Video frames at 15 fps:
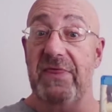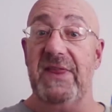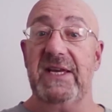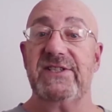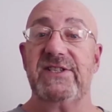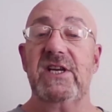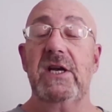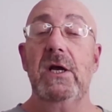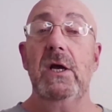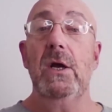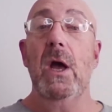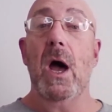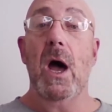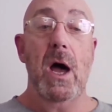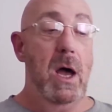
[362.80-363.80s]
this.
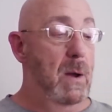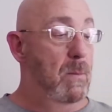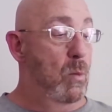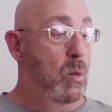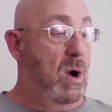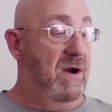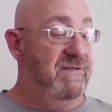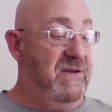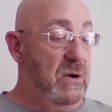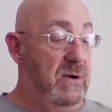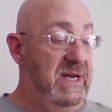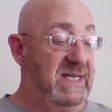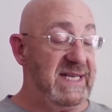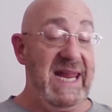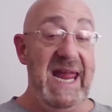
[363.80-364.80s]
Um, where
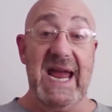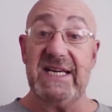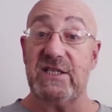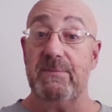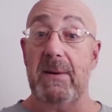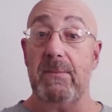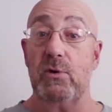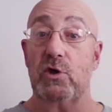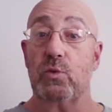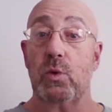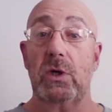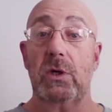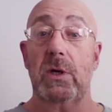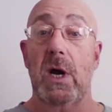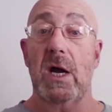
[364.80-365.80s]
various cast members
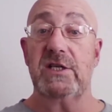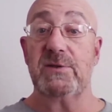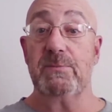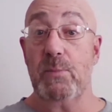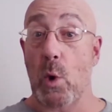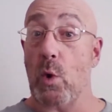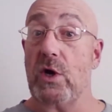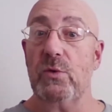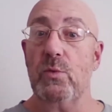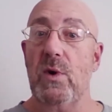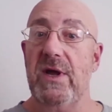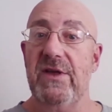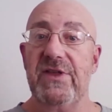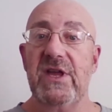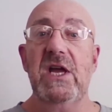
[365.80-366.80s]
were uh, spoken
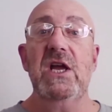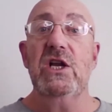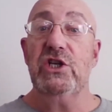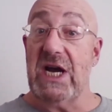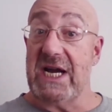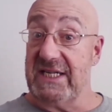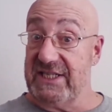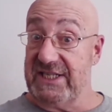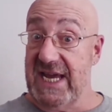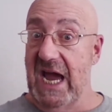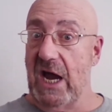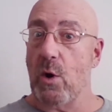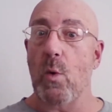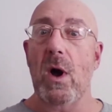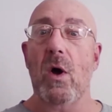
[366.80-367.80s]
with. John
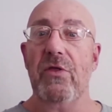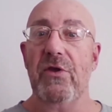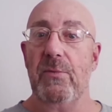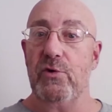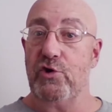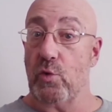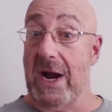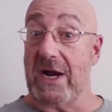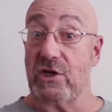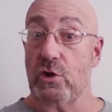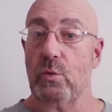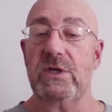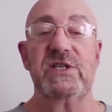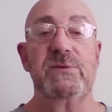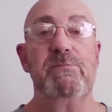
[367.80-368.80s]
Stockwell, the director,
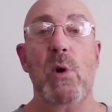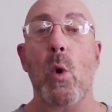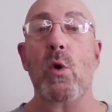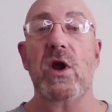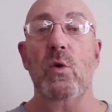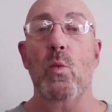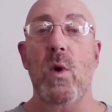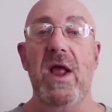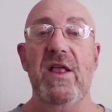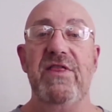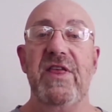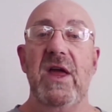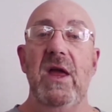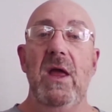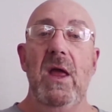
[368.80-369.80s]
was spoken with.
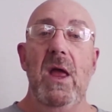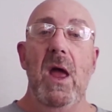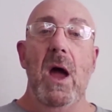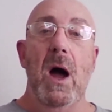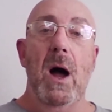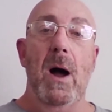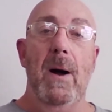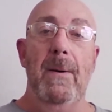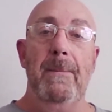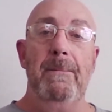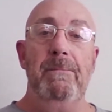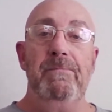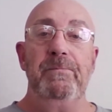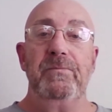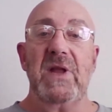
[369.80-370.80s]

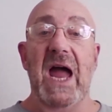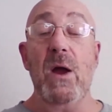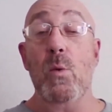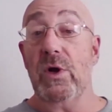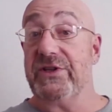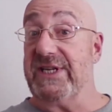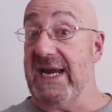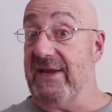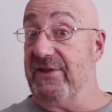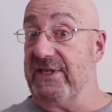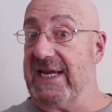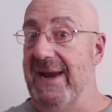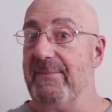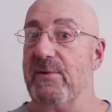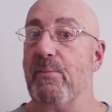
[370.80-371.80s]
Um, I will take the
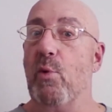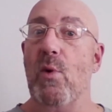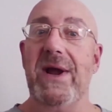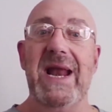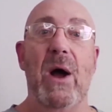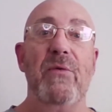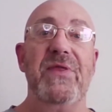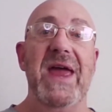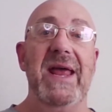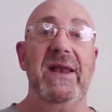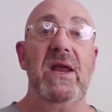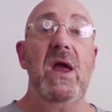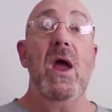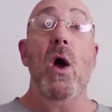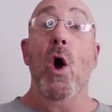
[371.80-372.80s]
time to point out that
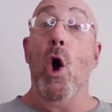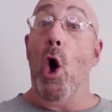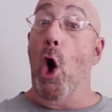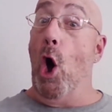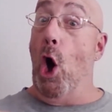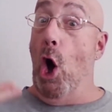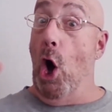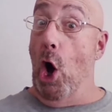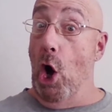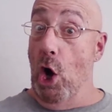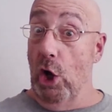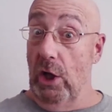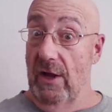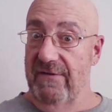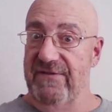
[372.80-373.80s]

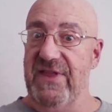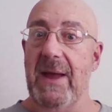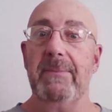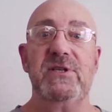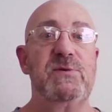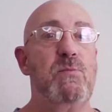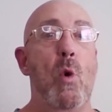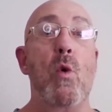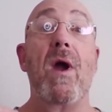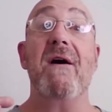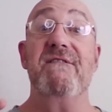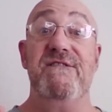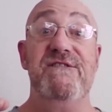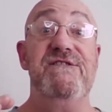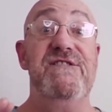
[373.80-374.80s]
all of them spoke
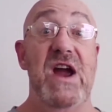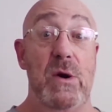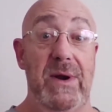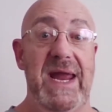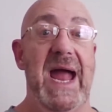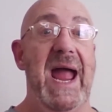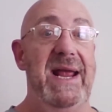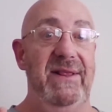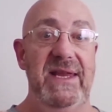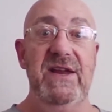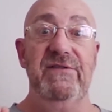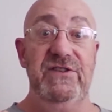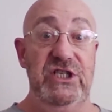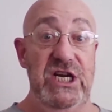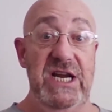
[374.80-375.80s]
very highly
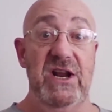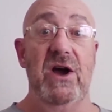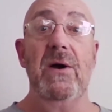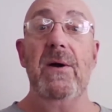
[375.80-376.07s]
of Gina,